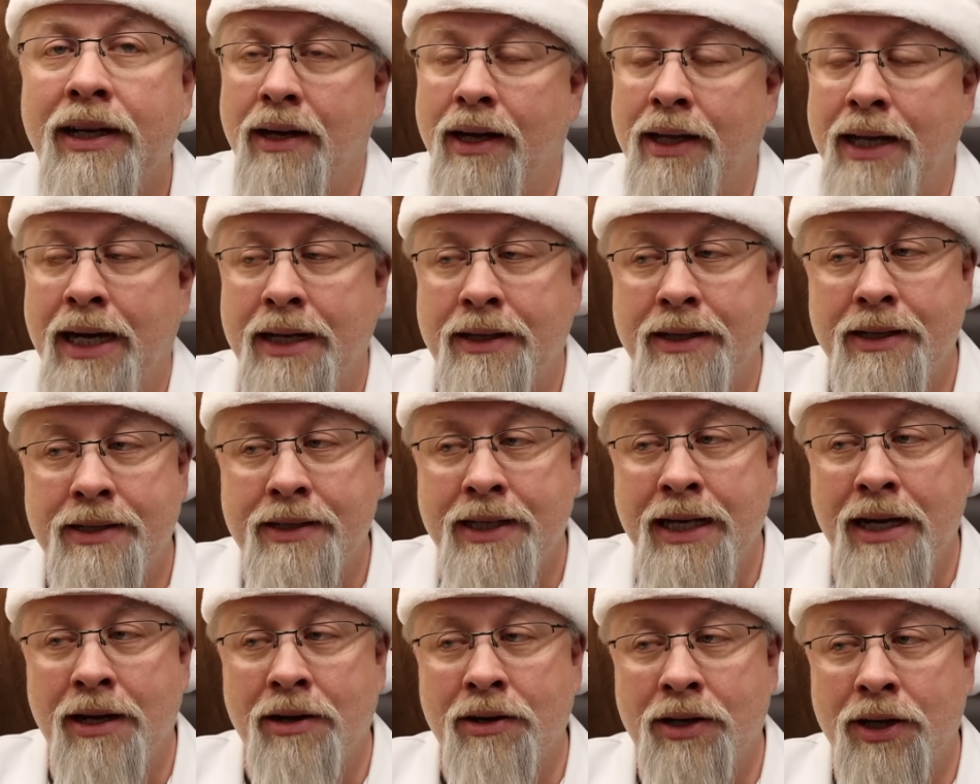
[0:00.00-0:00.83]
And that
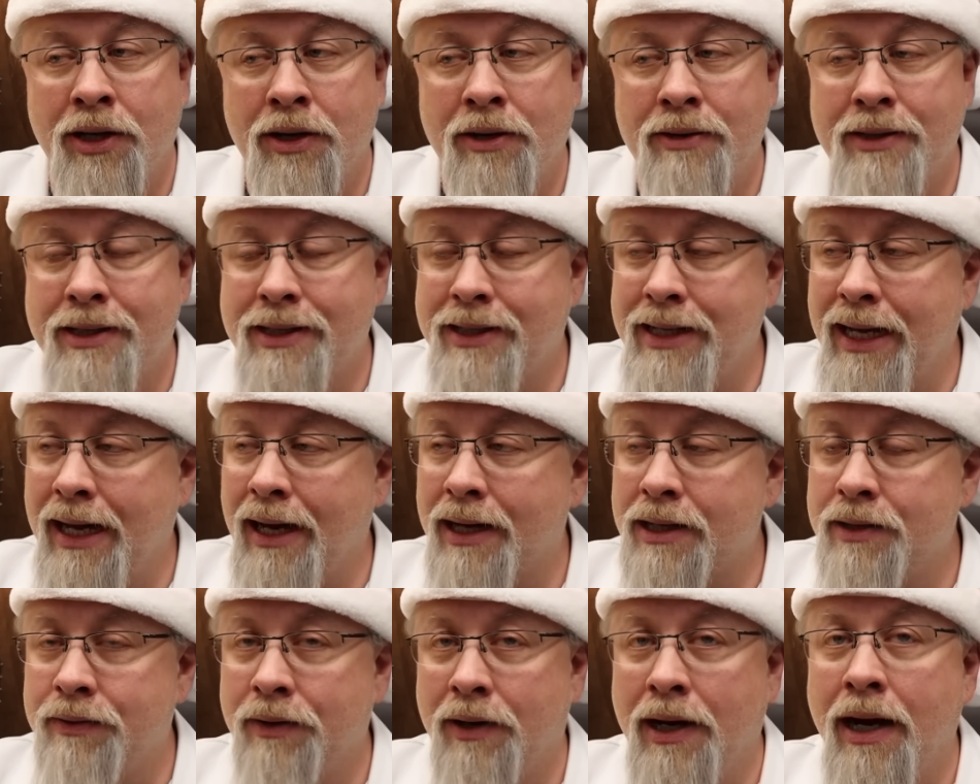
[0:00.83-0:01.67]
discount code
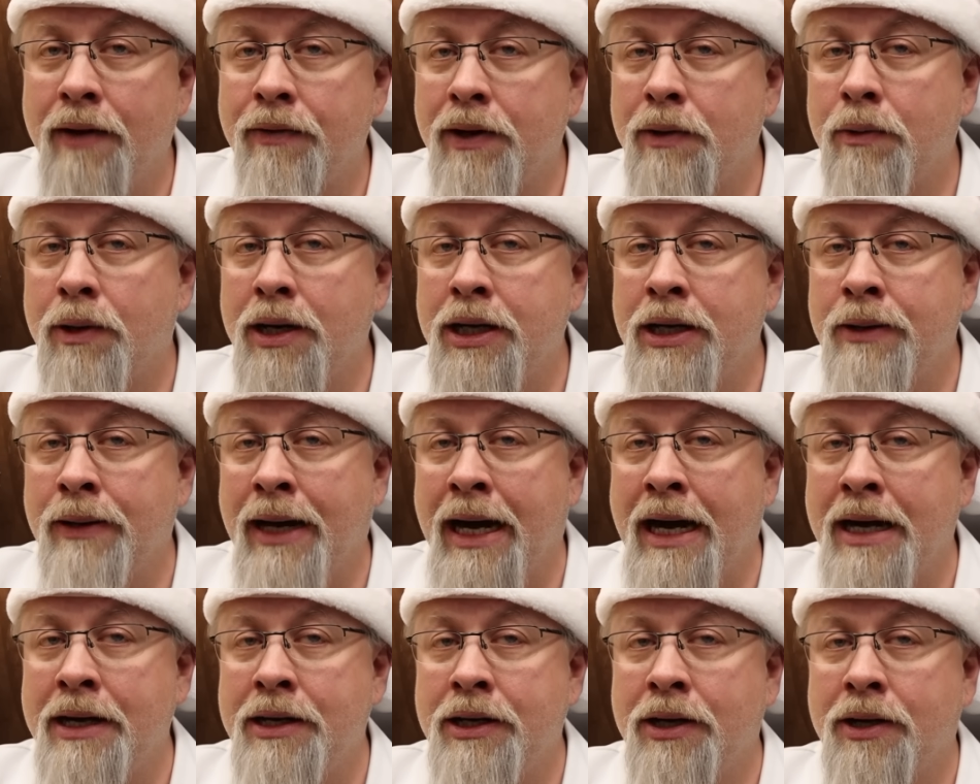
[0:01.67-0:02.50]
stacks for everyone you
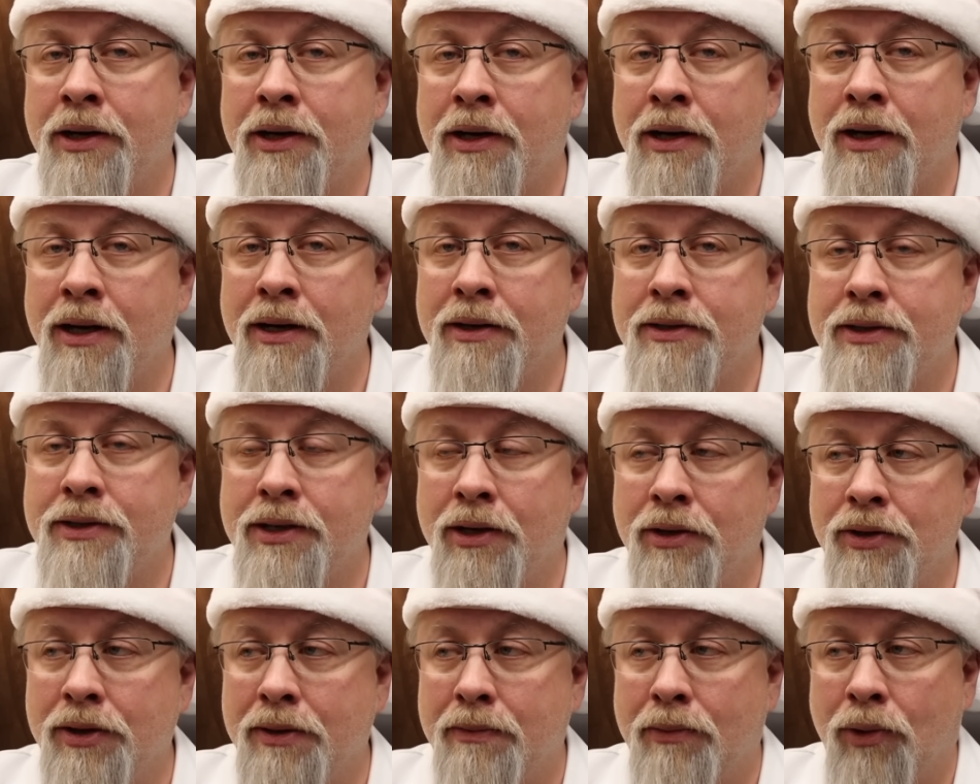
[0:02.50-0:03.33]
add to your cart,
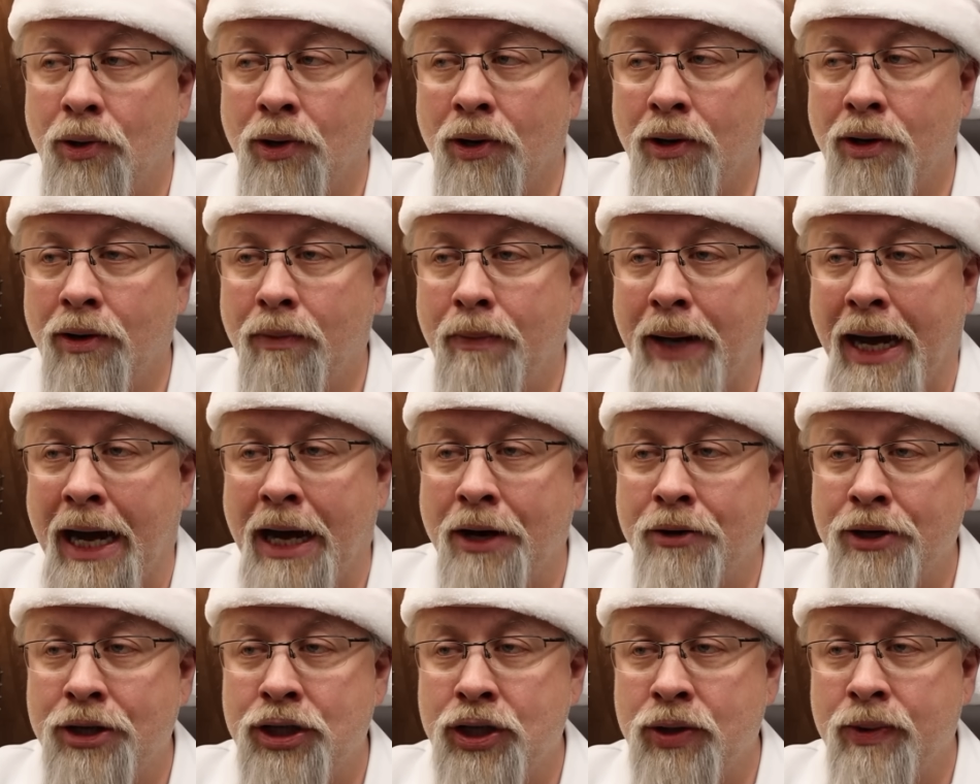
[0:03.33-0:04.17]
so the more
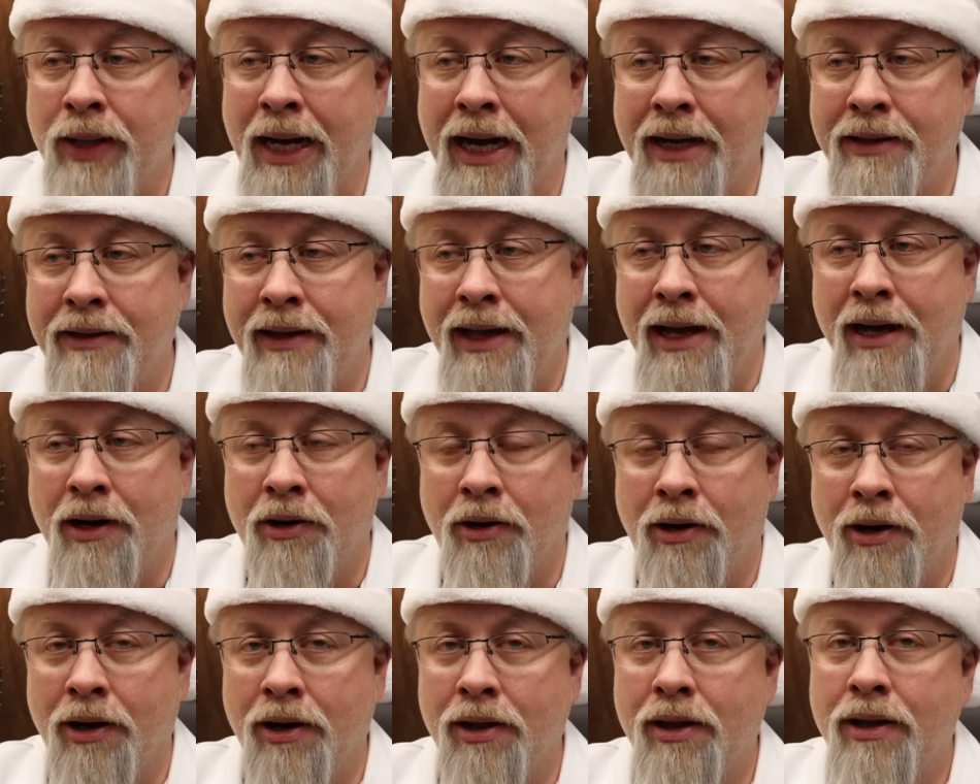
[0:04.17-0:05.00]
batteries you add to that
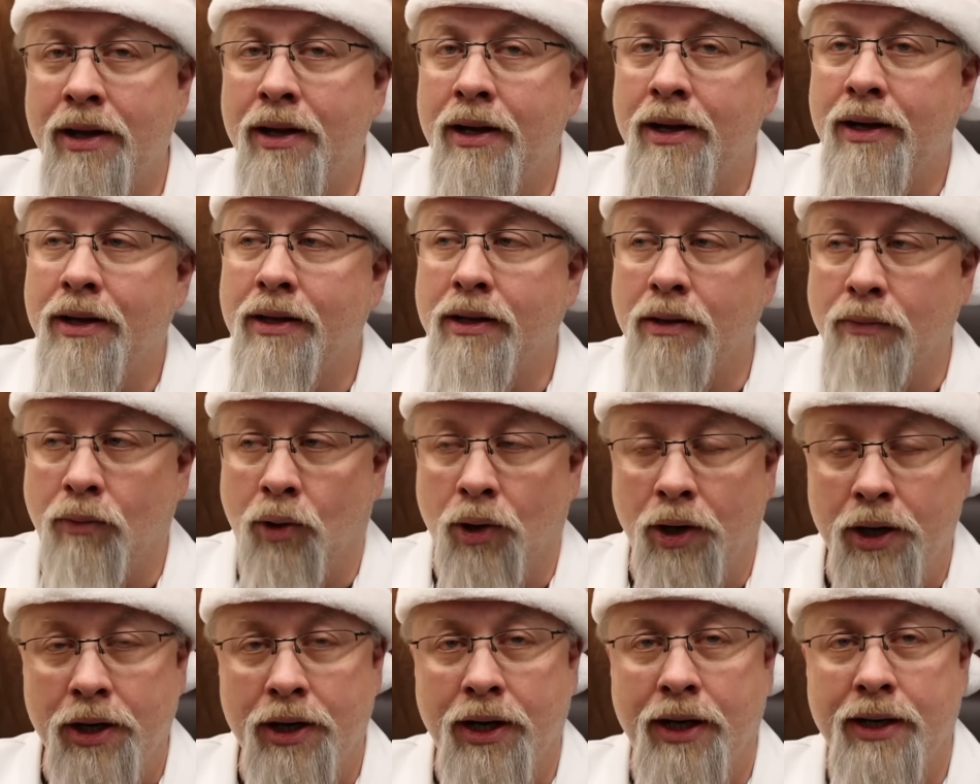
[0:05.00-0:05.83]
cart, the
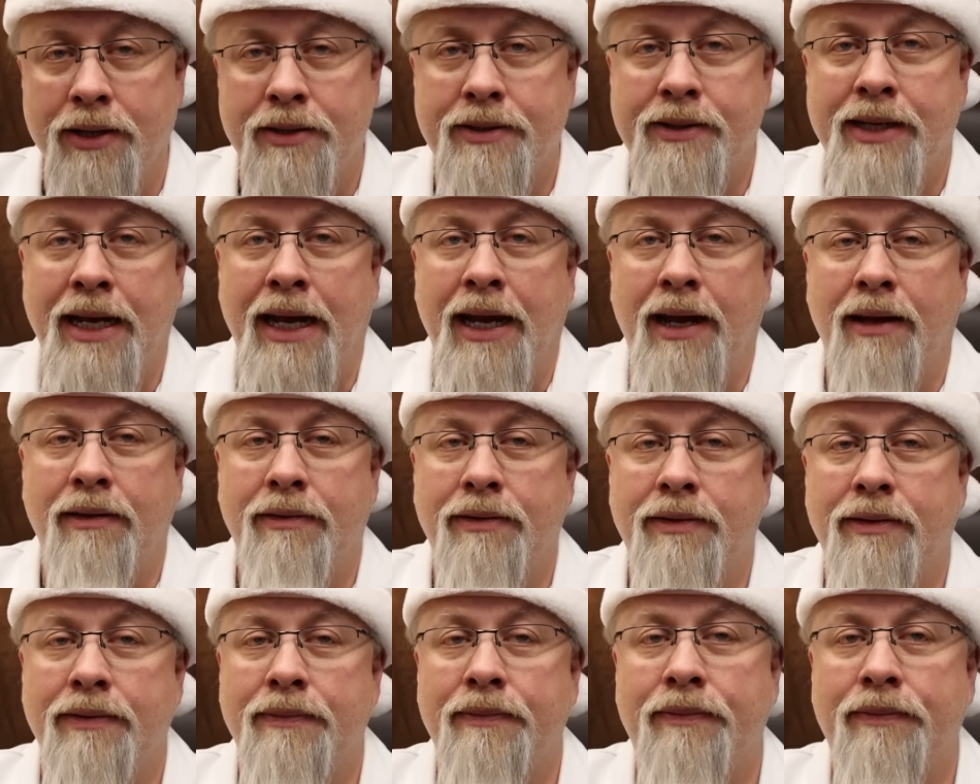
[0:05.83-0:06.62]
more you're going to save.